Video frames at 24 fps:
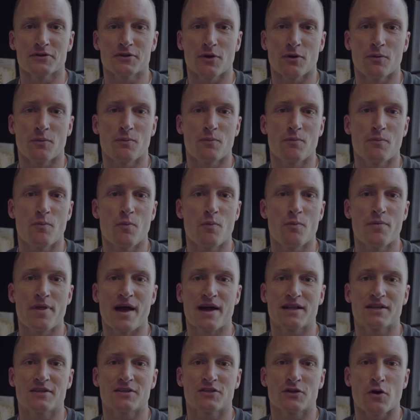So
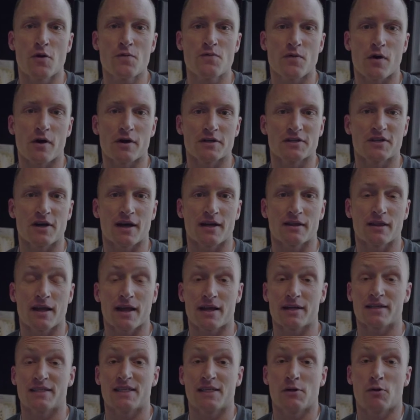that so far has gotten
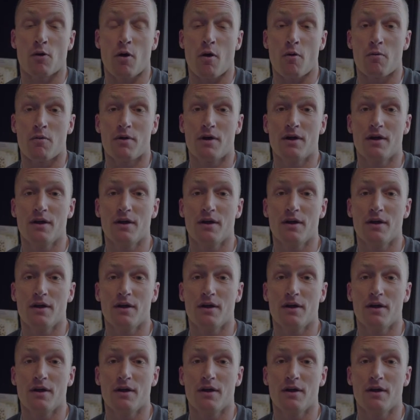like a 0